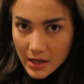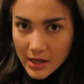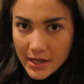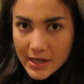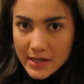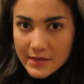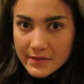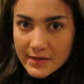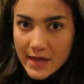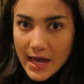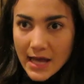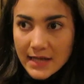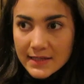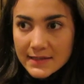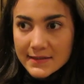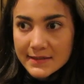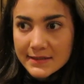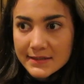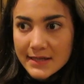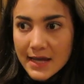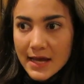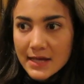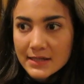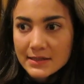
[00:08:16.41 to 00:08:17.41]
in that
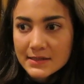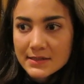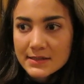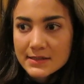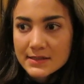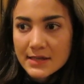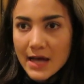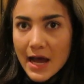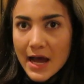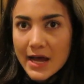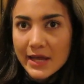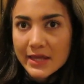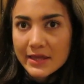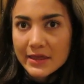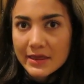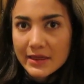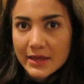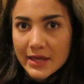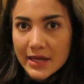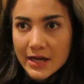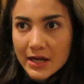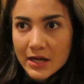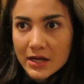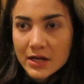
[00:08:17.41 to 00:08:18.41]
sense, I
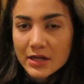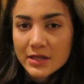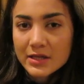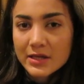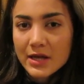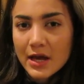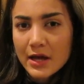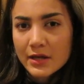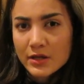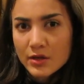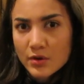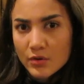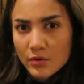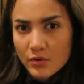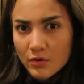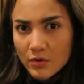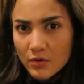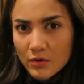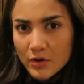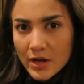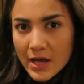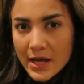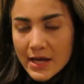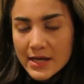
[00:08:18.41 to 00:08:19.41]
think Ya
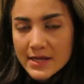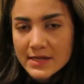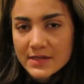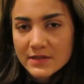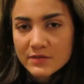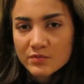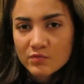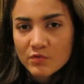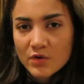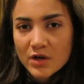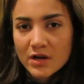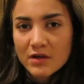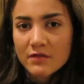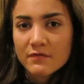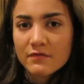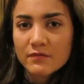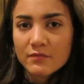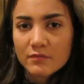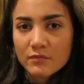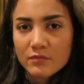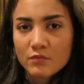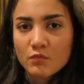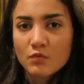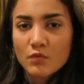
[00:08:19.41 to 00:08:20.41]
Llorona is one
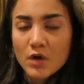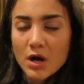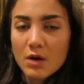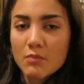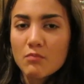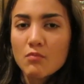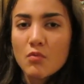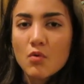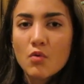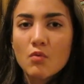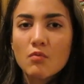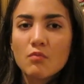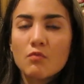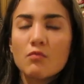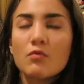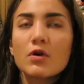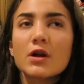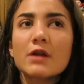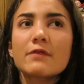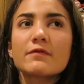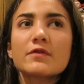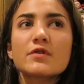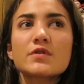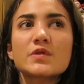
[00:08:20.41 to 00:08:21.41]

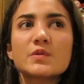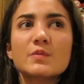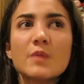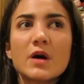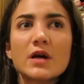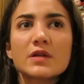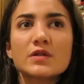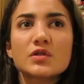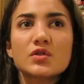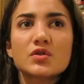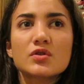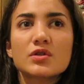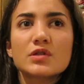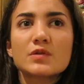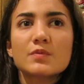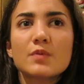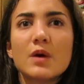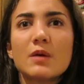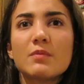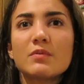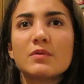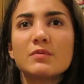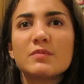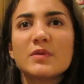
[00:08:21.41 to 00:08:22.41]
of those monsters
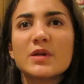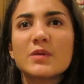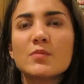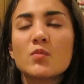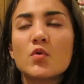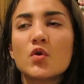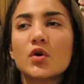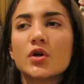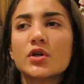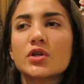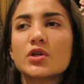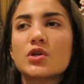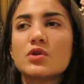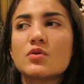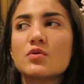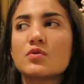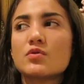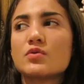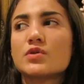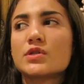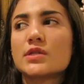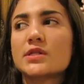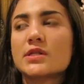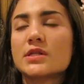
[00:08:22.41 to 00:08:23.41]
probably more
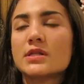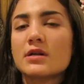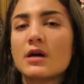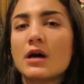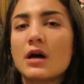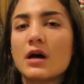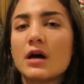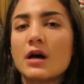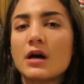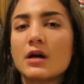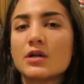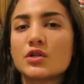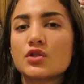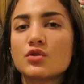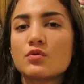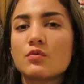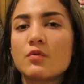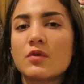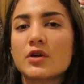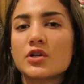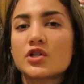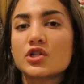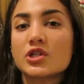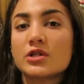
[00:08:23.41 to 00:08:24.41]
used to
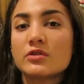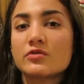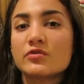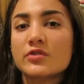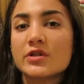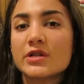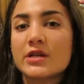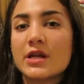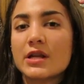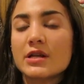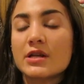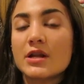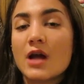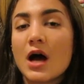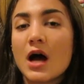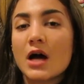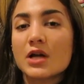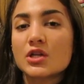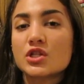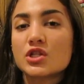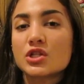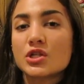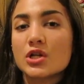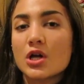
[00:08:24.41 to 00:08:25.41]
warn children
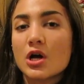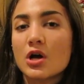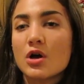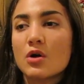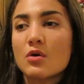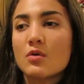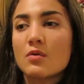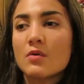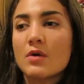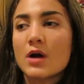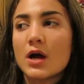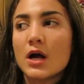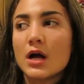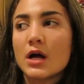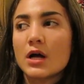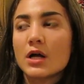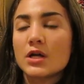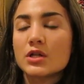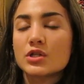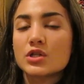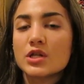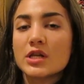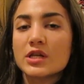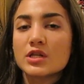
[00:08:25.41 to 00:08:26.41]
not to go
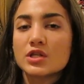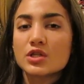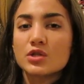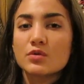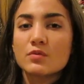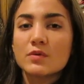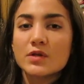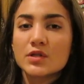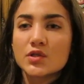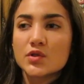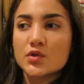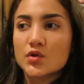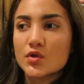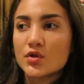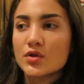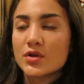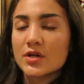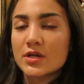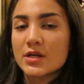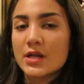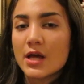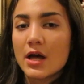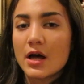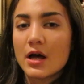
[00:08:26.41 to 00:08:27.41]
into a
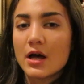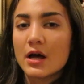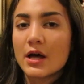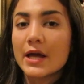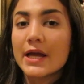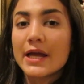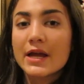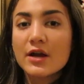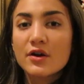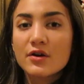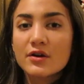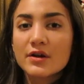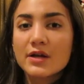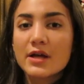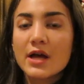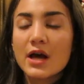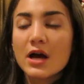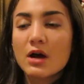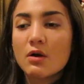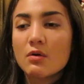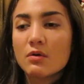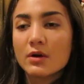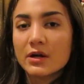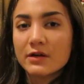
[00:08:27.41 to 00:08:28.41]
certain
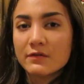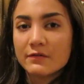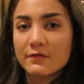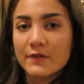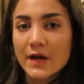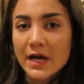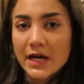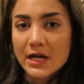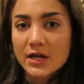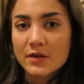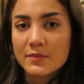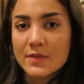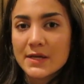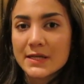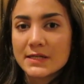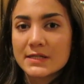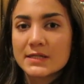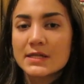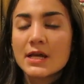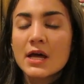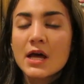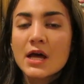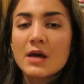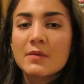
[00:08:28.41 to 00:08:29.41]
area or
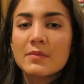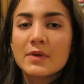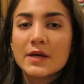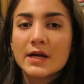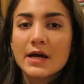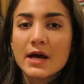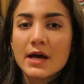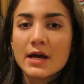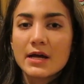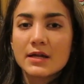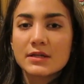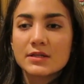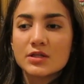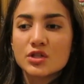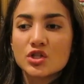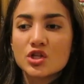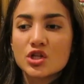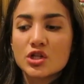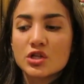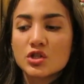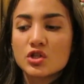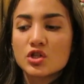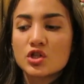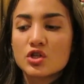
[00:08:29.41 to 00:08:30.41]
environment, because
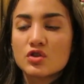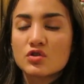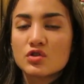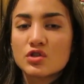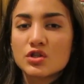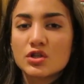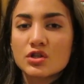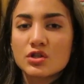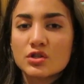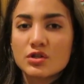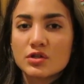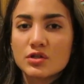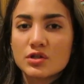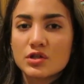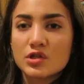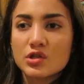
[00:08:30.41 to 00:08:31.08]
she's used